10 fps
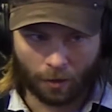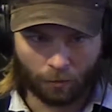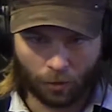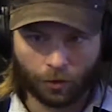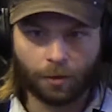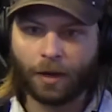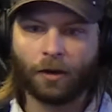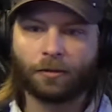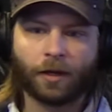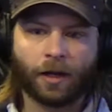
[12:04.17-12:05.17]
learn
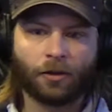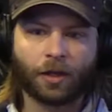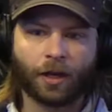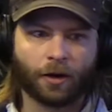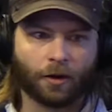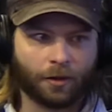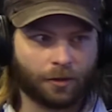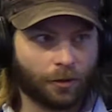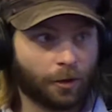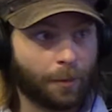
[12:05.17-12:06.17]
about healthcare
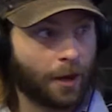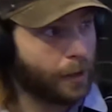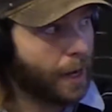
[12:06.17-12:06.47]
and learn about